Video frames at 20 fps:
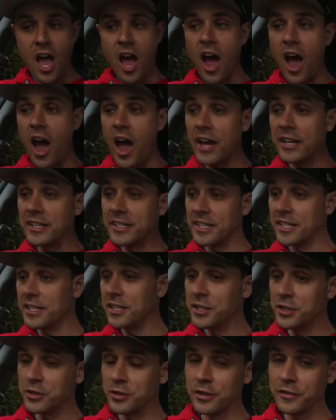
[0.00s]
I
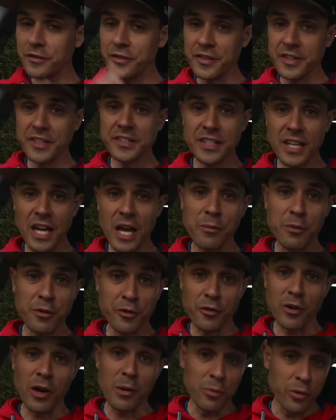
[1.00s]
didn't do it for this car
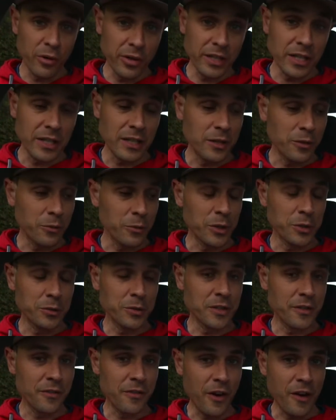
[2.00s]
before I bought it, which
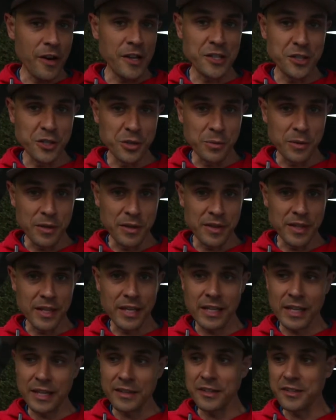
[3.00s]
was a very stupid
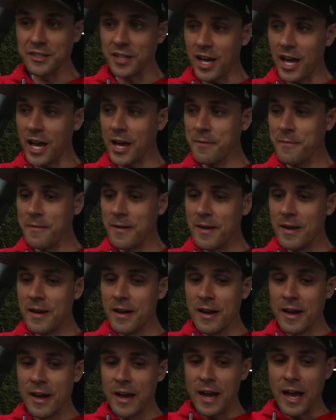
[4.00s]
thing at the time.
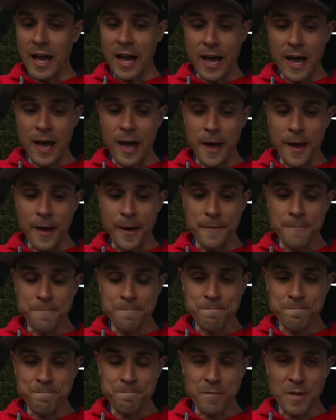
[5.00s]
So
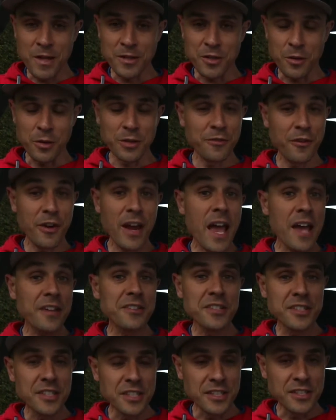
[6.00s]
I was very
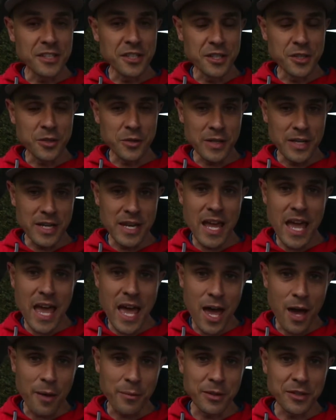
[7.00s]
hesitant to do it
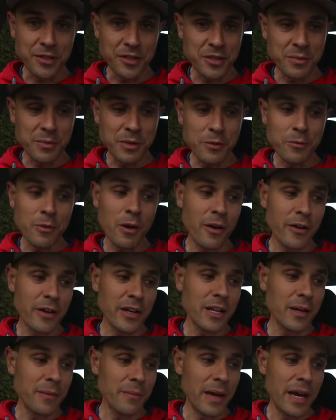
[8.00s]
now because I was a bit
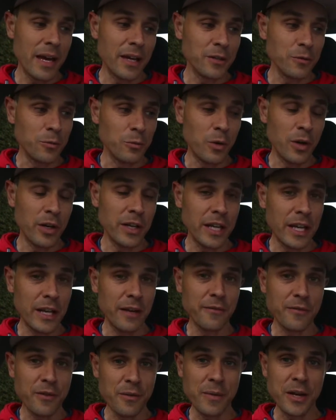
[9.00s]
worried about what
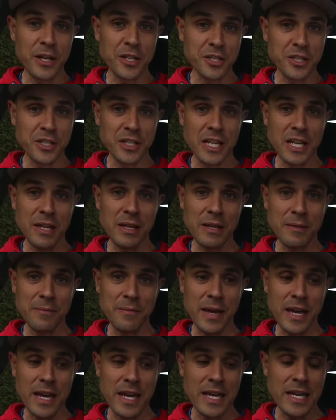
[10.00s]
information it
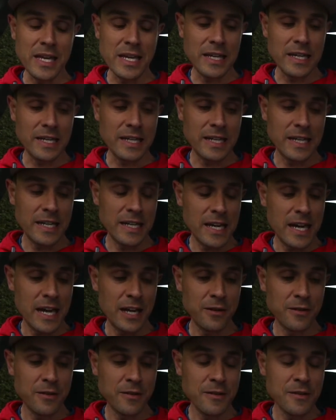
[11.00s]
may
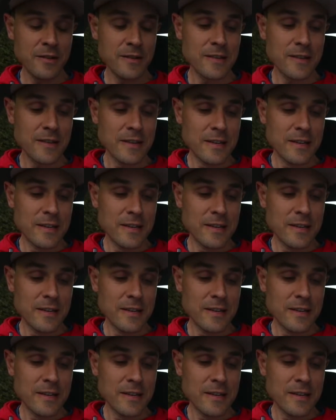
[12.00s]
unveil.